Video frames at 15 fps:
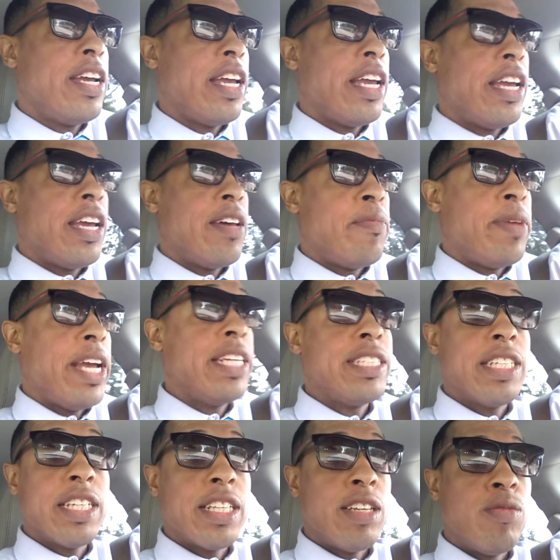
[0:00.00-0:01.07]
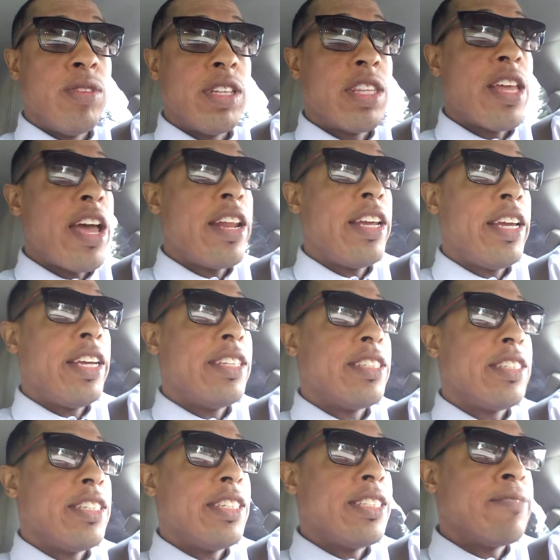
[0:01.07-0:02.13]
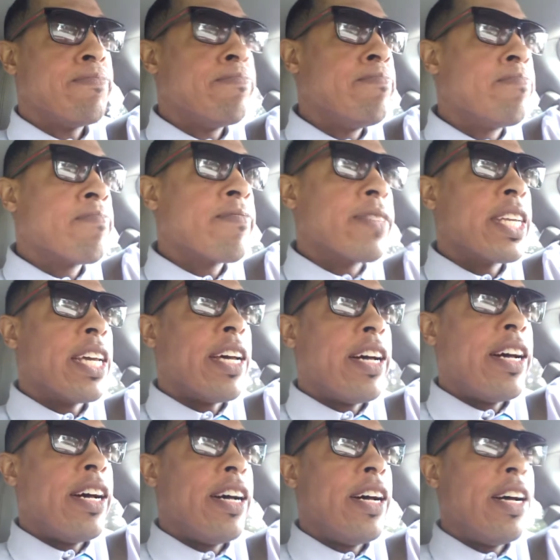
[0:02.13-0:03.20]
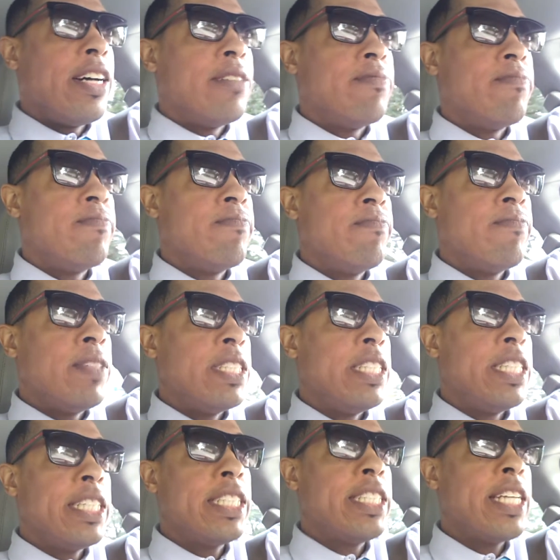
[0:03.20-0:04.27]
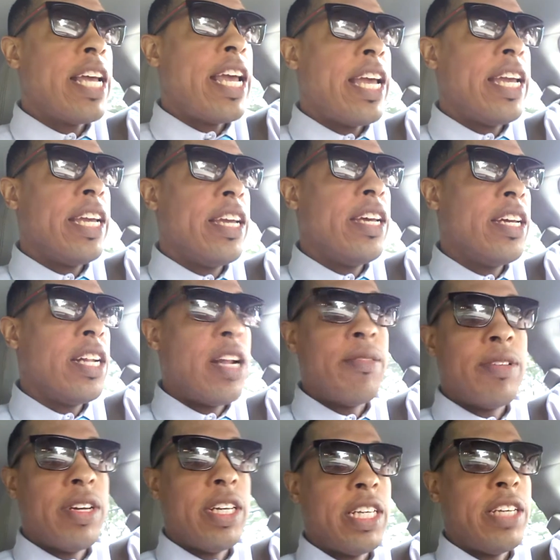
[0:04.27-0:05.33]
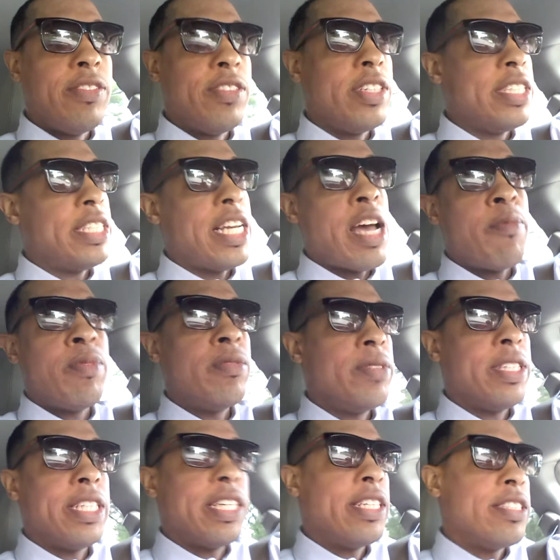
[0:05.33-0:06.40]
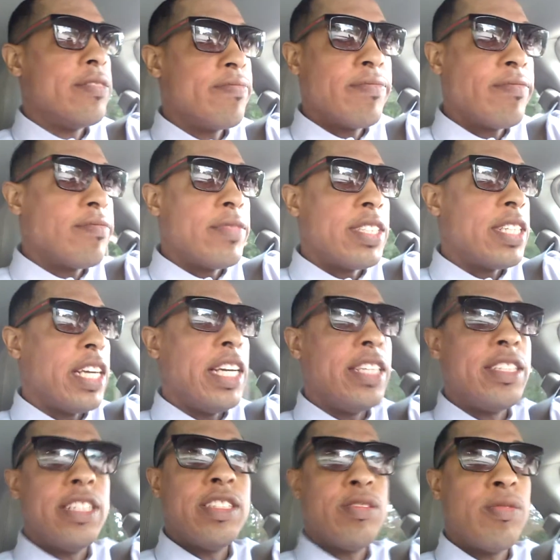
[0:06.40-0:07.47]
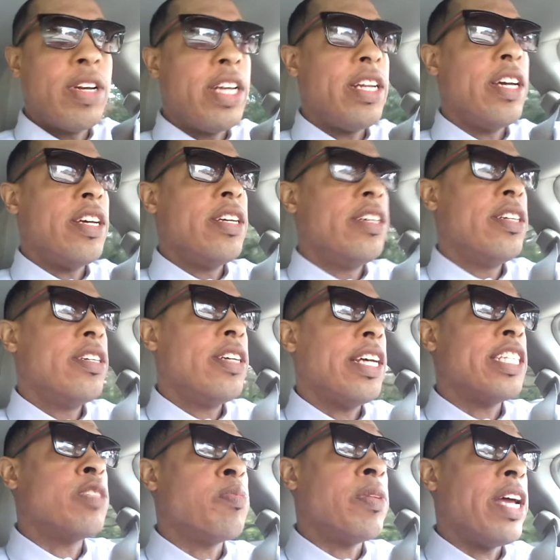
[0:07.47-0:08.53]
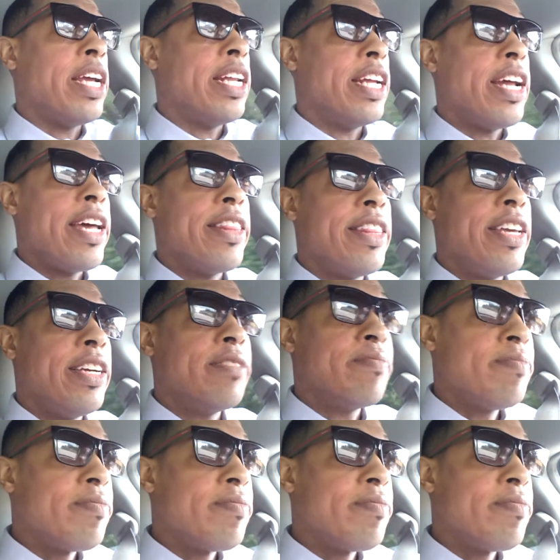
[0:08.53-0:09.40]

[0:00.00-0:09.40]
and basically what that is is um, just say, and I'm going to give you an example because it's the easiest way to explain it, I think.